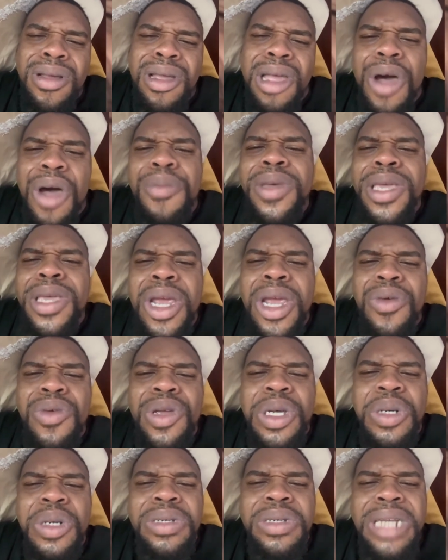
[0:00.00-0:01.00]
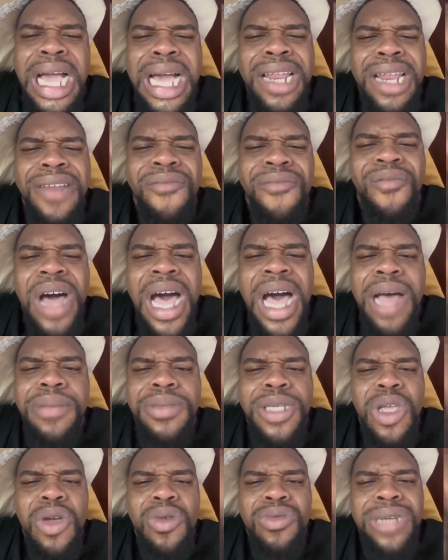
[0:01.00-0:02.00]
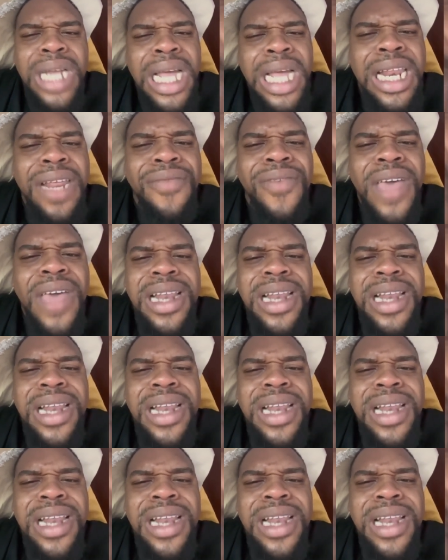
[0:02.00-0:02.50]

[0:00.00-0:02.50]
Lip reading: come in here with your negative vibes and your negative